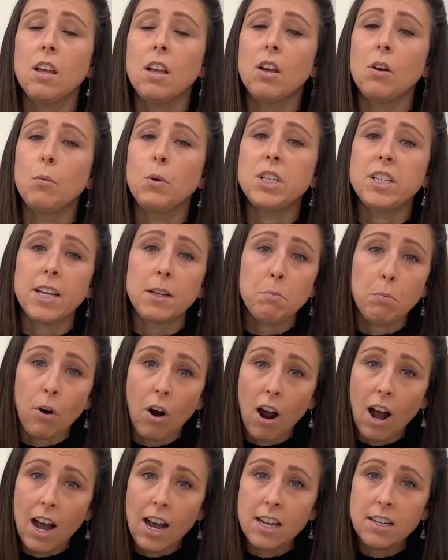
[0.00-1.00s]
We take
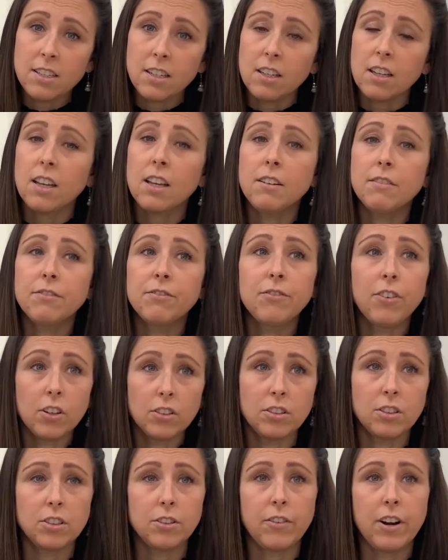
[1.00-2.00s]
pride in
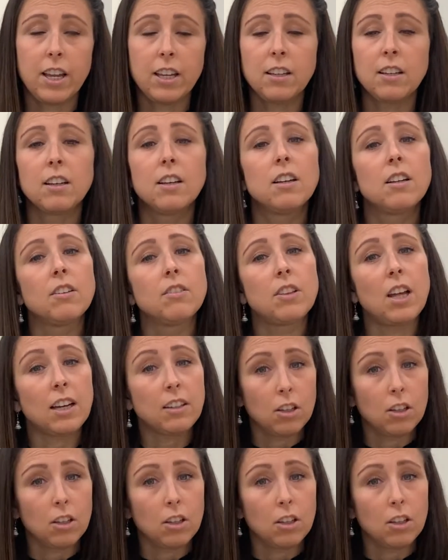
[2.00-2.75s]
fostering that